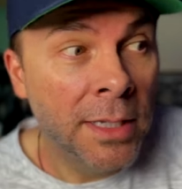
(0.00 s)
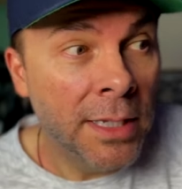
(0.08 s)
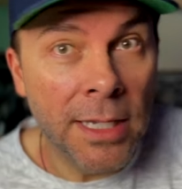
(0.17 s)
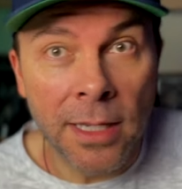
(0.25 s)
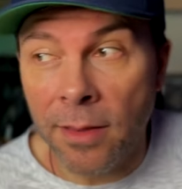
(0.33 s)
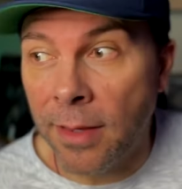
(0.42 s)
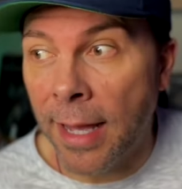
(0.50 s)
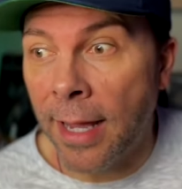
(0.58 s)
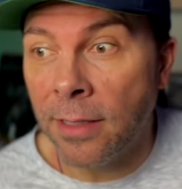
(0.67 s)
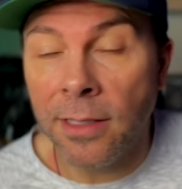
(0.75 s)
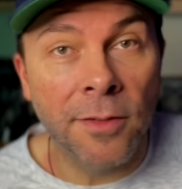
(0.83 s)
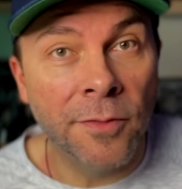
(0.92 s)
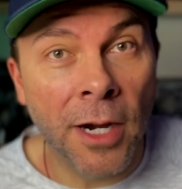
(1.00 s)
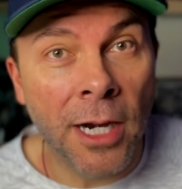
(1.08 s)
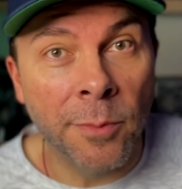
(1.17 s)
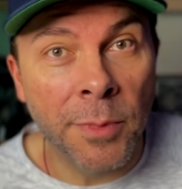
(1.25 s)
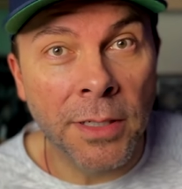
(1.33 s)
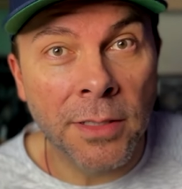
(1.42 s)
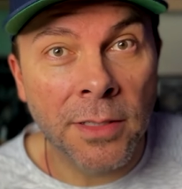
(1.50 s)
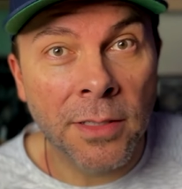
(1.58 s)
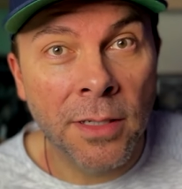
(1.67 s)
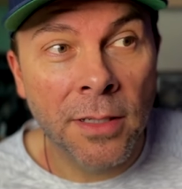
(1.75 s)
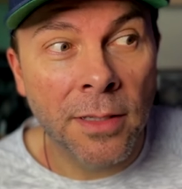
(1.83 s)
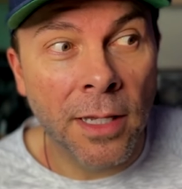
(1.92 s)
in that environment
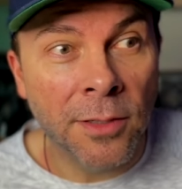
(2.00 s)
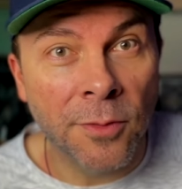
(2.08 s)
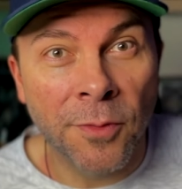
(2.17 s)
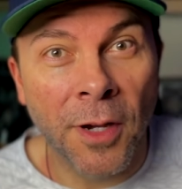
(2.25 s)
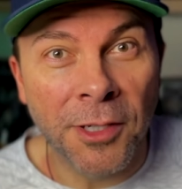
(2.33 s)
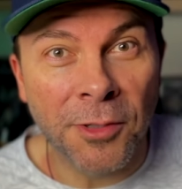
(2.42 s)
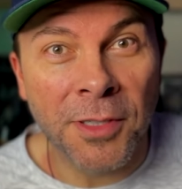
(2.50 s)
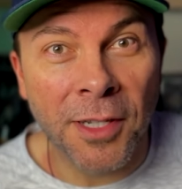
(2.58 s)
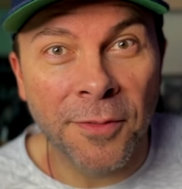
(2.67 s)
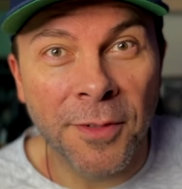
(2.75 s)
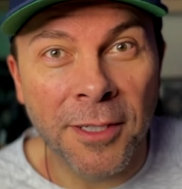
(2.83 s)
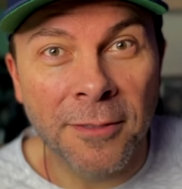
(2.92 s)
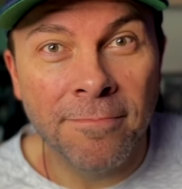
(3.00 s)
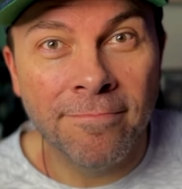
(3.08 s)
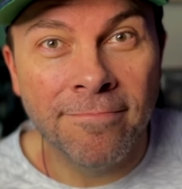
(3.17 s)
that you find yourself in.